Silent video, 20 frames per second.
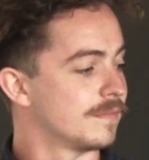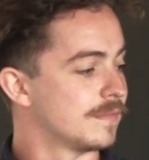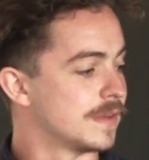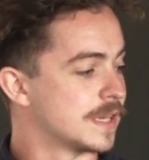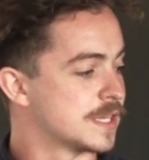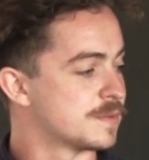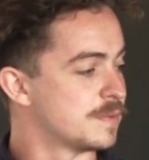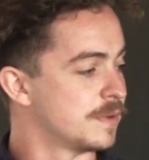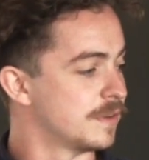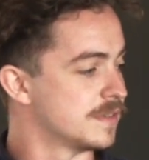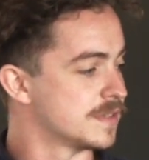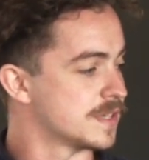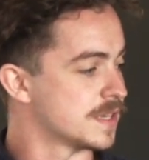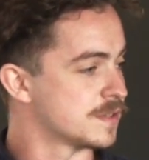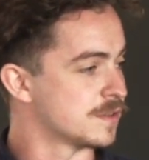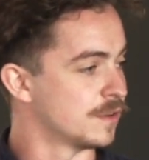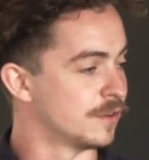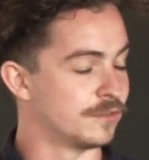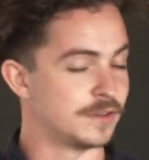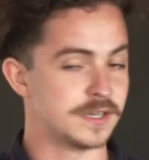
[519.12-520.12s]
experience I
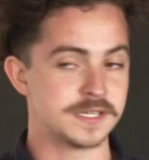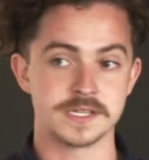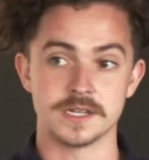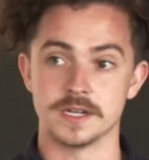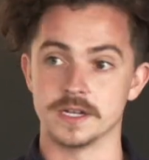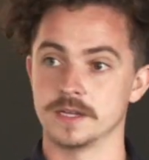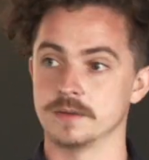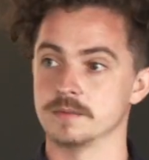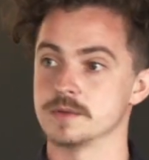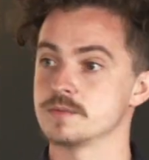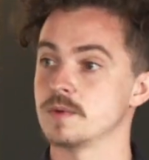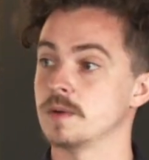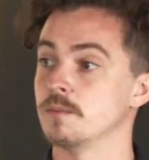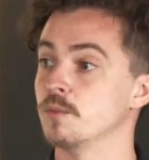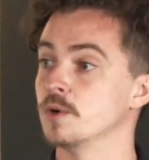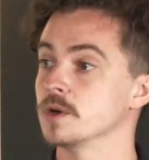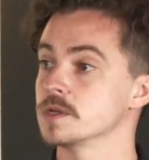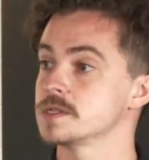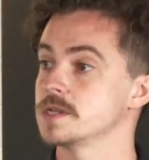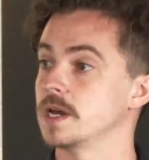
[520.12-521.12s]
saw recently was when
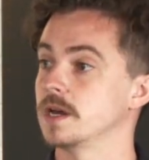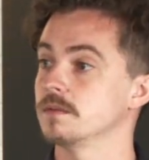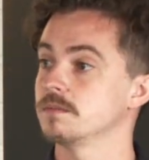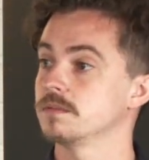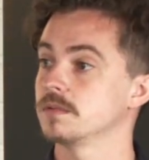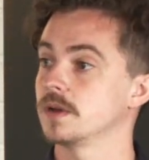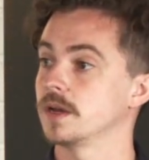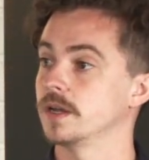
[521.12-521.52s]
WhatsApp